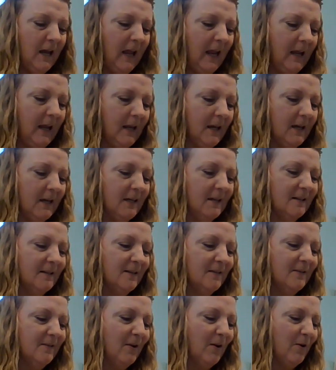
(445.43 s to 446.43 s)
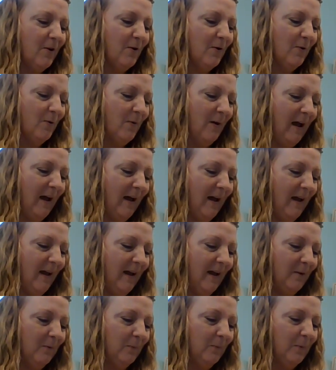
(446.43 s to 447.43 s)
And so
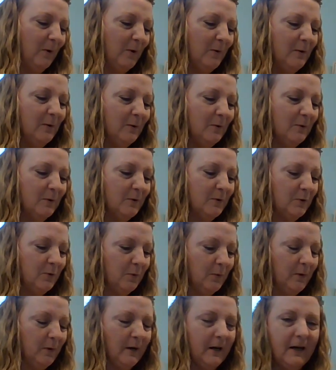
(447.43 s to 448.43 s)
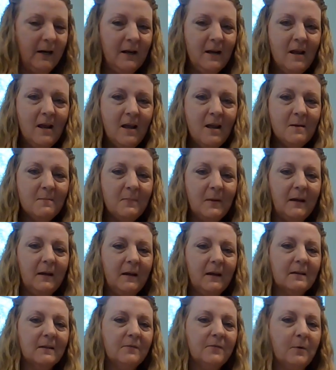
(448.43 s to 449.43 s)
I wrote a little story
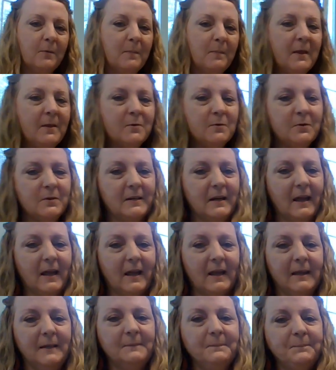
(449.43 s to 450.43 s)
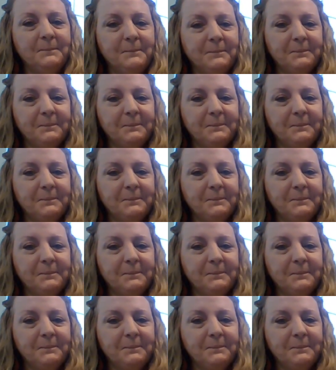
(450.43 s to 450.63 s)
because for Mother's Day,